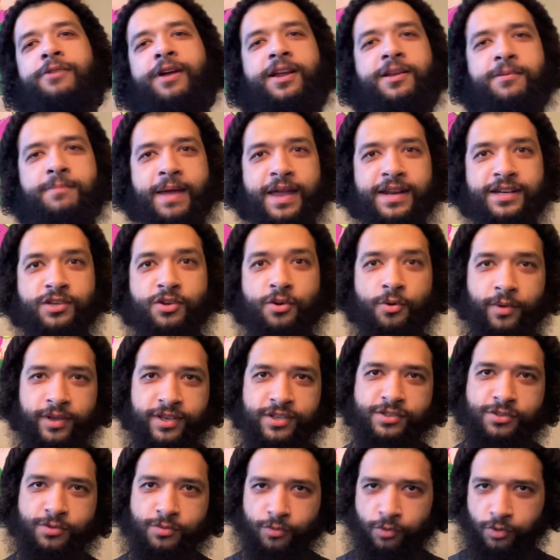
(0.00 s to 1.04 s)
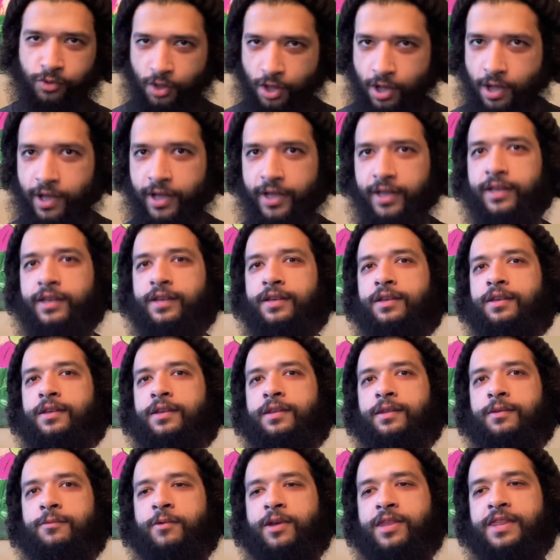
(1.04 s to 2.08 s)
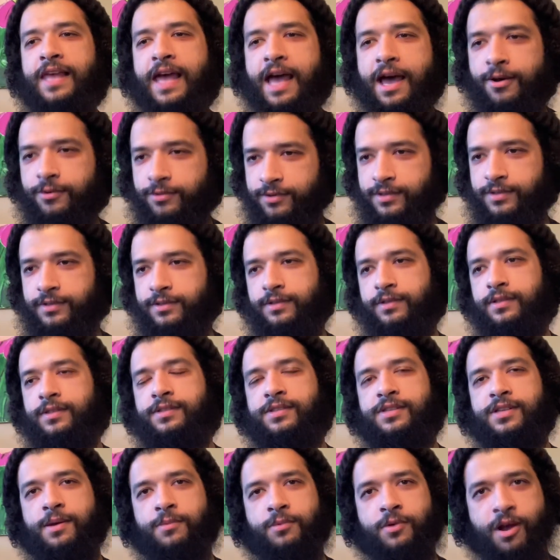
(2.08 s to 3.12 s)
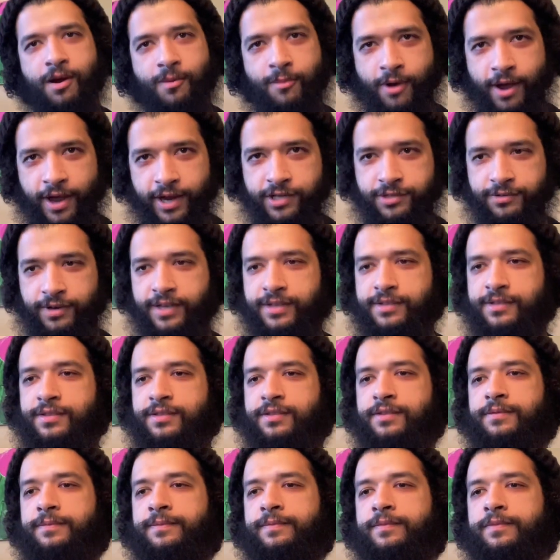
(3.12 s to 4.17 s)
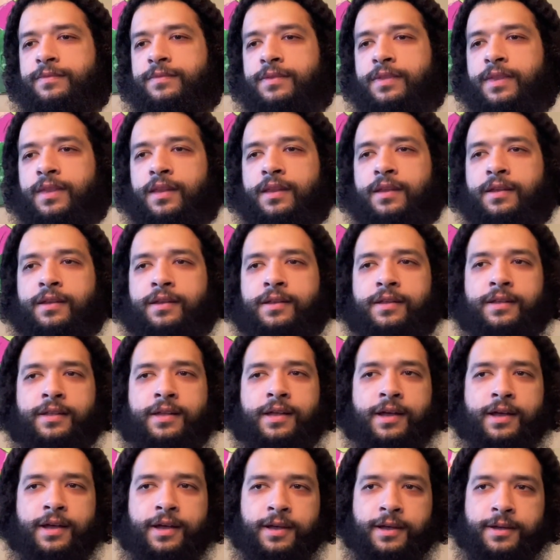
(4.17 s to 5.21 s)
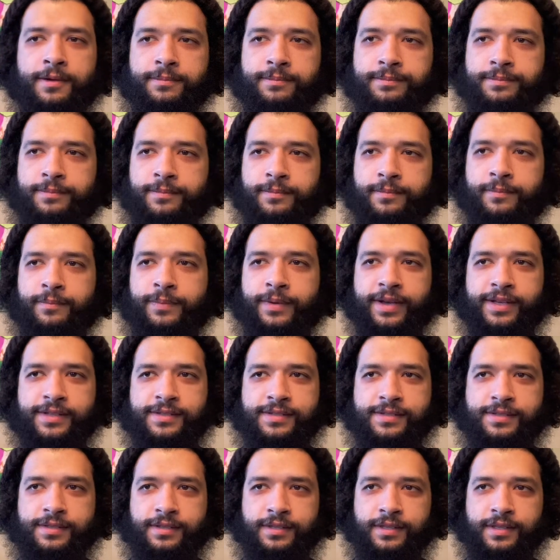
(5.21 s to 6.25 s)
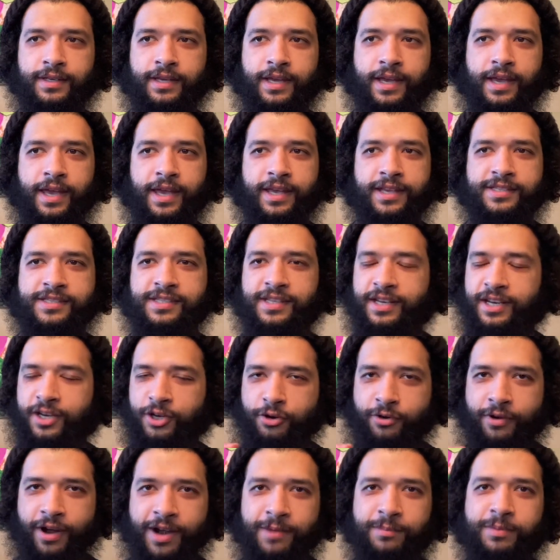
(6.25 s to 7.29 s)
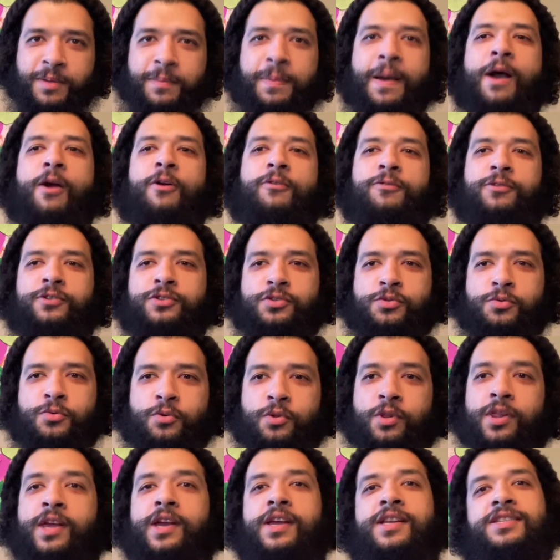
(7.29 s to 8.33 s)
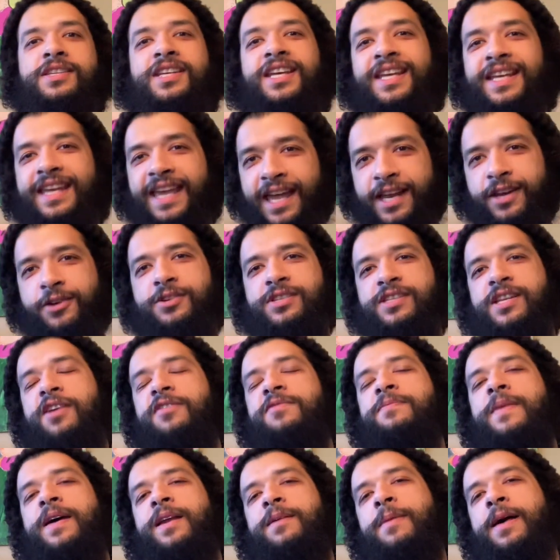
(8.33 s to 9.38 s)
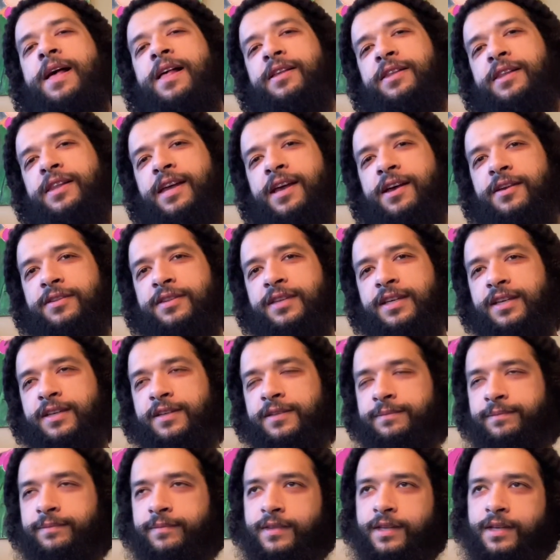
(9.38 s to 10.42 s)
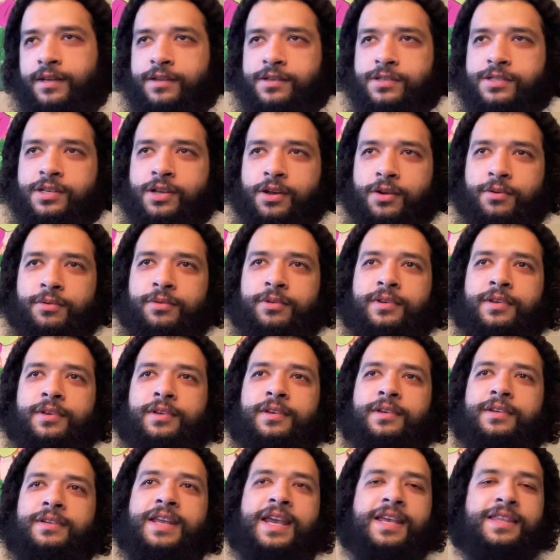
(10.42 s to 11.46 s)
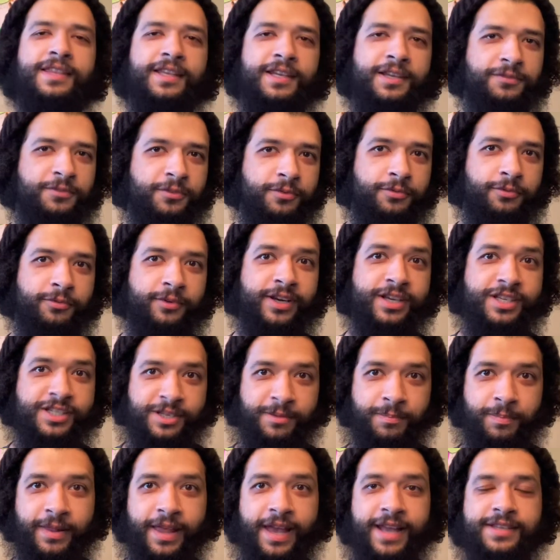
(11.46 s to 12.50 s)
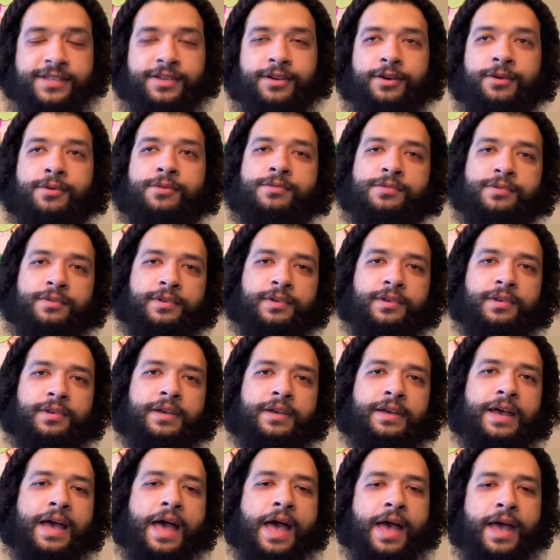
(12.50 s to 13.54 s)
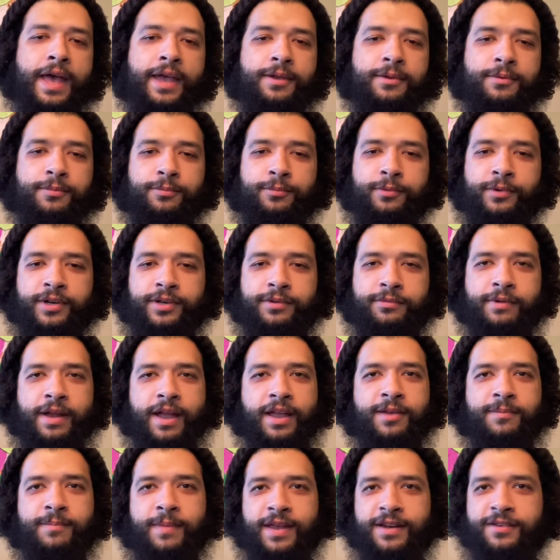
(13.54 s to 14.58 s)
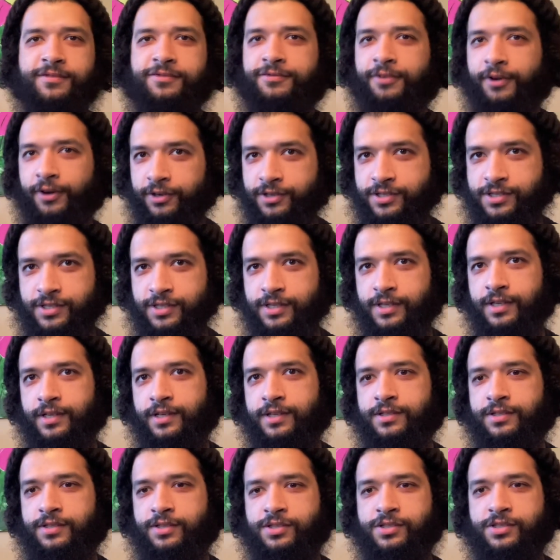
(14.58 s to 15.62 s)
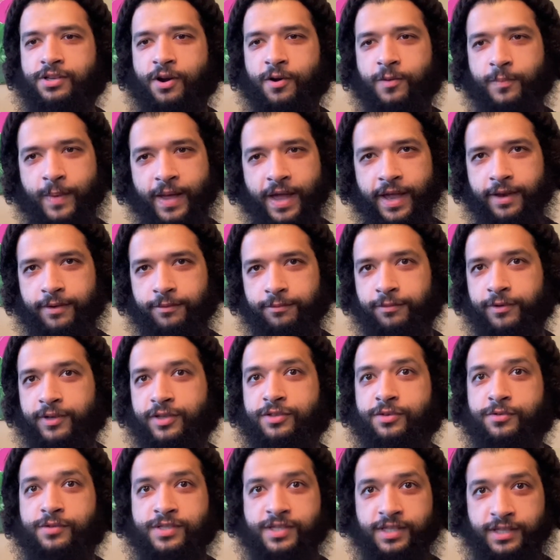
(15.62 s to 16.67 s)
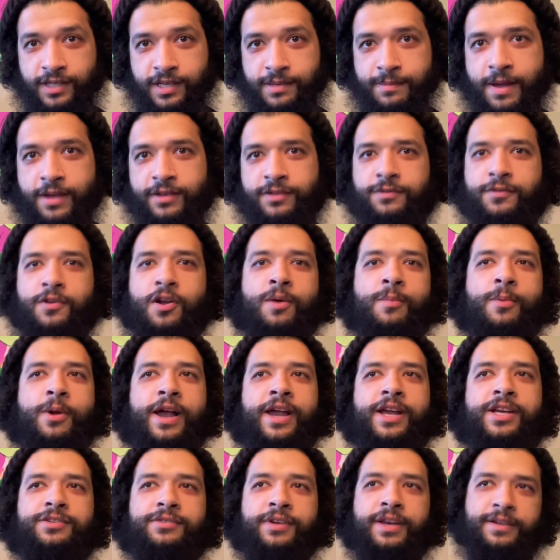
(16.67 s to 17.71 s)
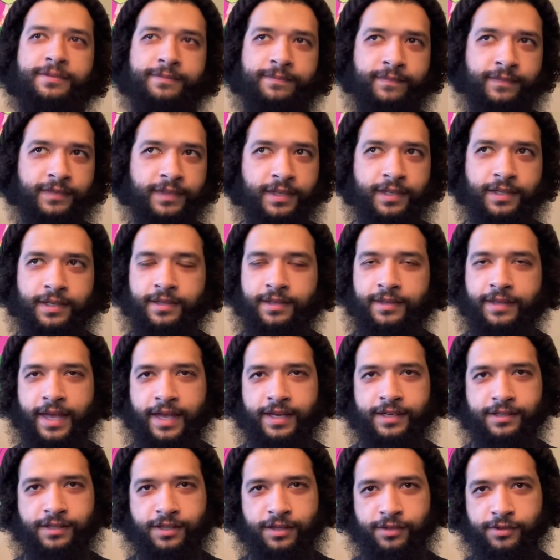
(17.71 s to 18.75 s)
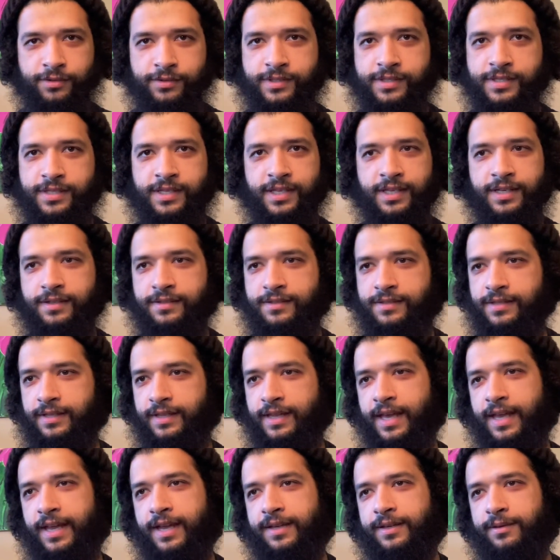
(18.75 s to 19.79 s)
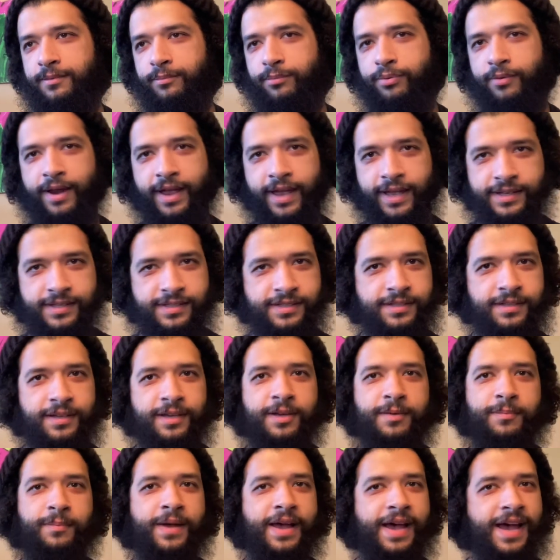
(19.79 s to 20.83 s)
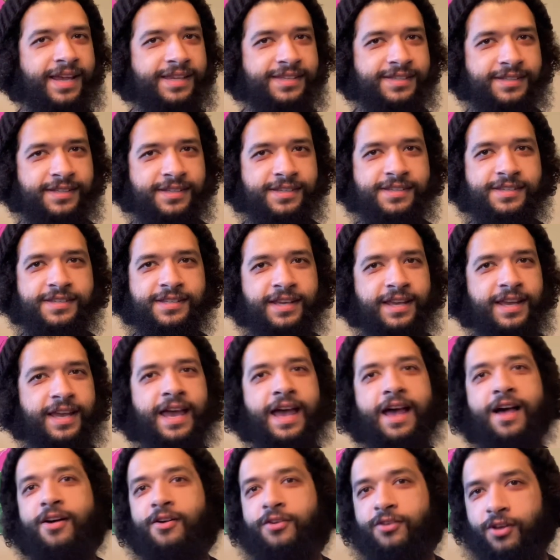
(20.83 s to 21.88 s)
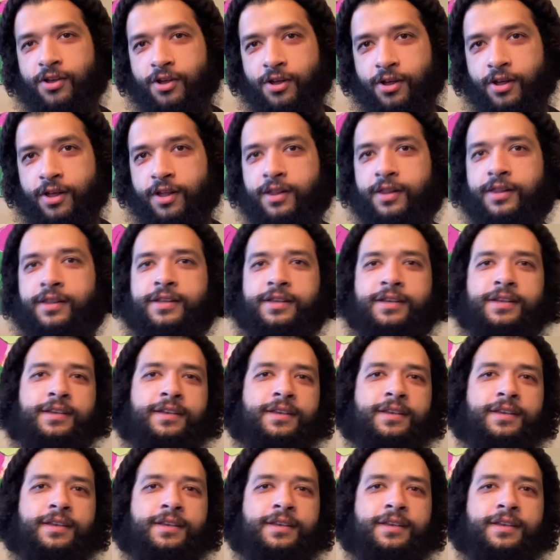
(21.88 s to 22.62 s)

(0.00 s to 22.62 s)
recommend going too long without some carbohydrates, but it's an incredibly powerful tool to get yourself metabolically healthy. So, Nathan, if you've reached a plateau, I would recommend first to start by reducing the amount of carbohydrate. That includes things like breads, pastas, alcohol,